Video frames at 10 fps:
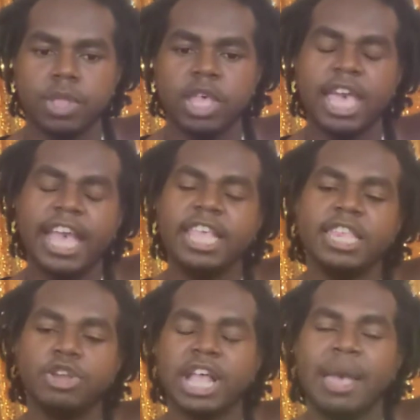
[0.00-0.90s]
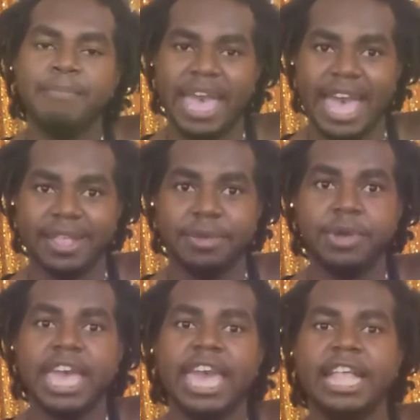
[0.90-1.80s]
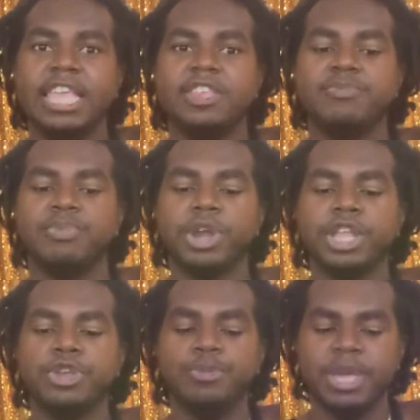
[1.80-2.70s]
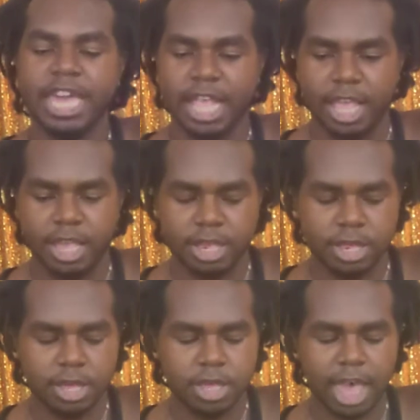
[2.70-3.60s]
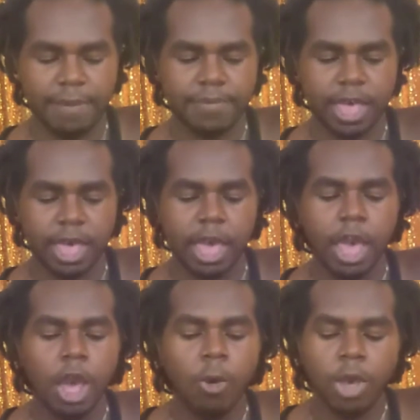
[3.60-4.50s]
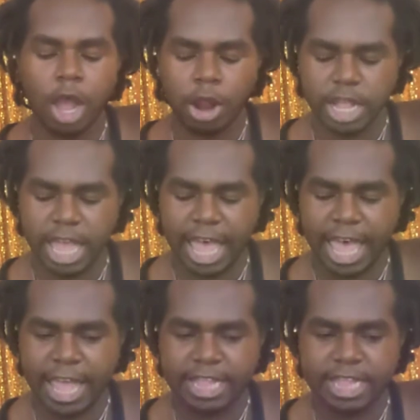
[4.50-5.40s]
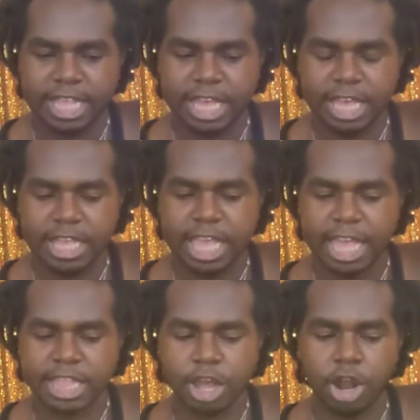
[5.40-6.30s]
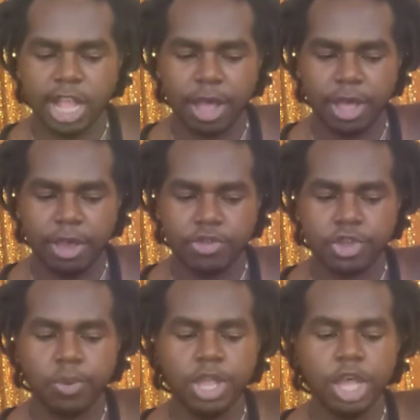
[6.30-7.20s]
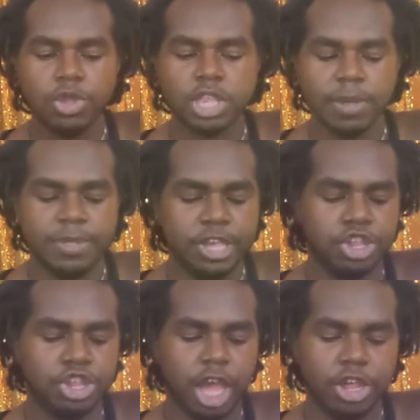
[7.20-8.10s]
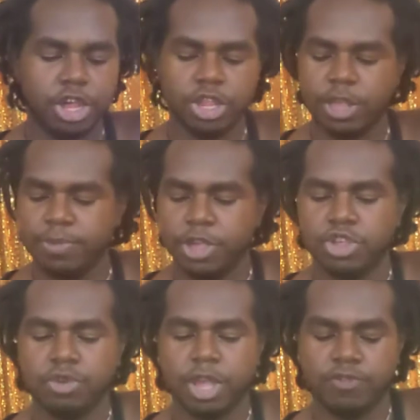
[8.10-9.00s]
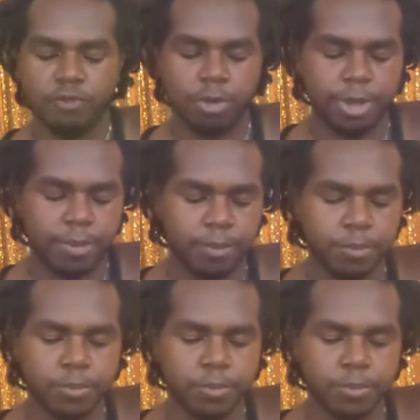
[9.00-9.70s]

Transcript: Endings are not bad, okay? Endings bring new beginnings type thing. We already had the Death card out here. So we know something is changing. Something is transforming.